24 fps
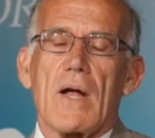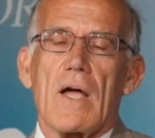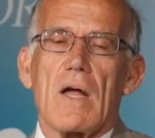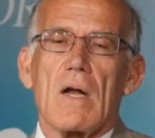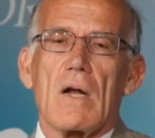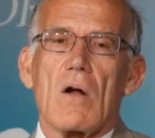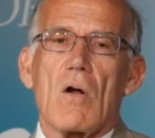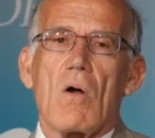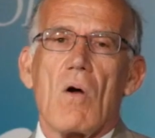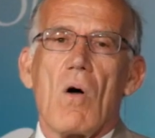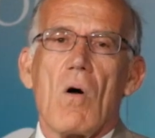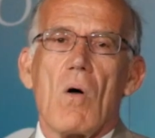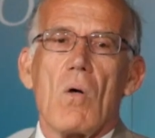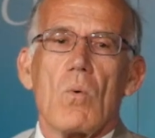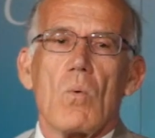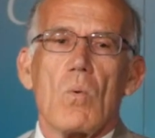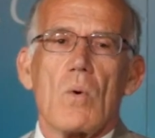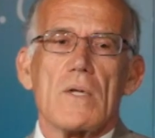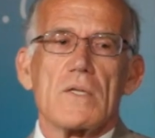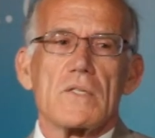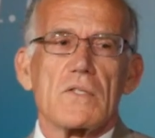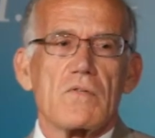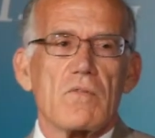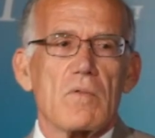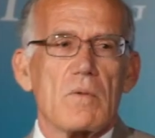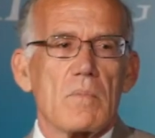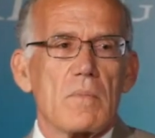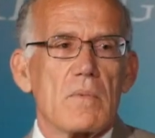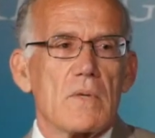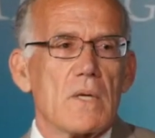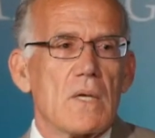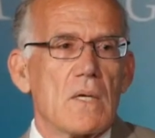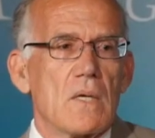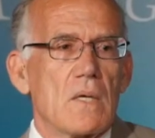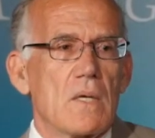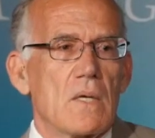I got a call once from
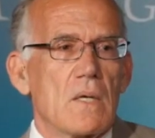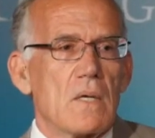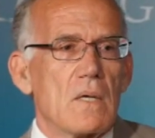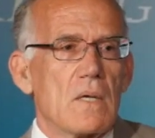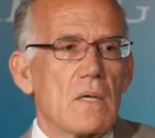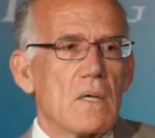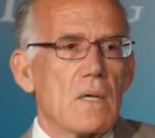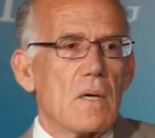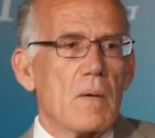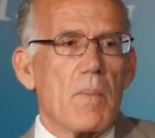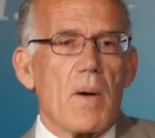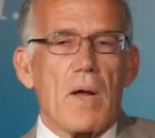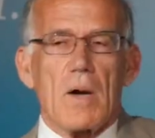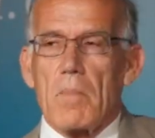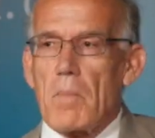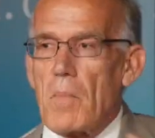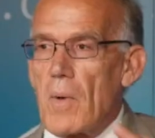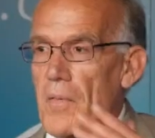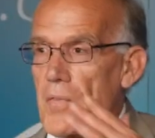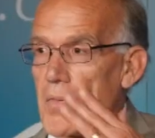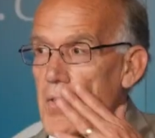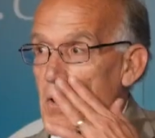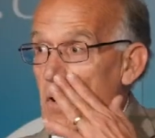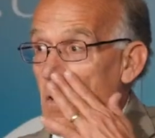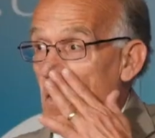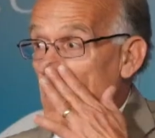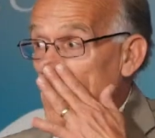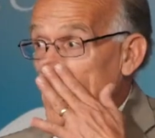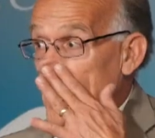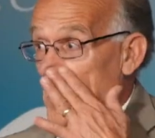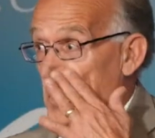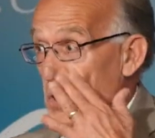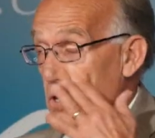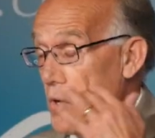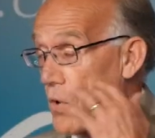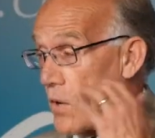about a month ago
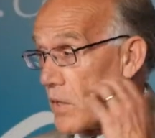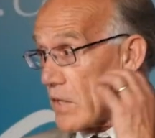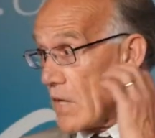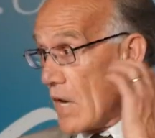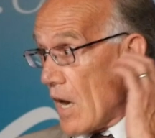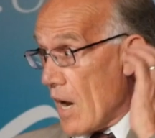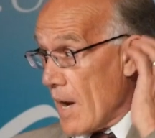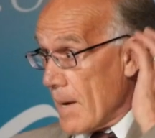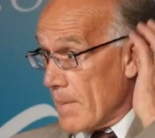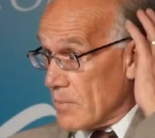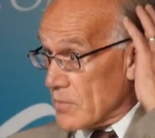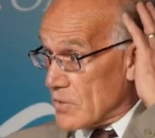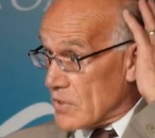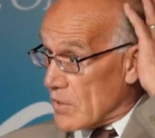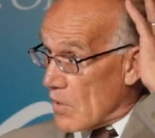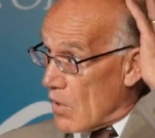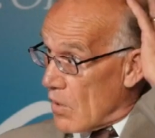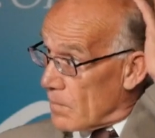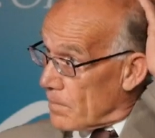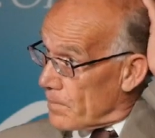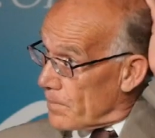from New York Times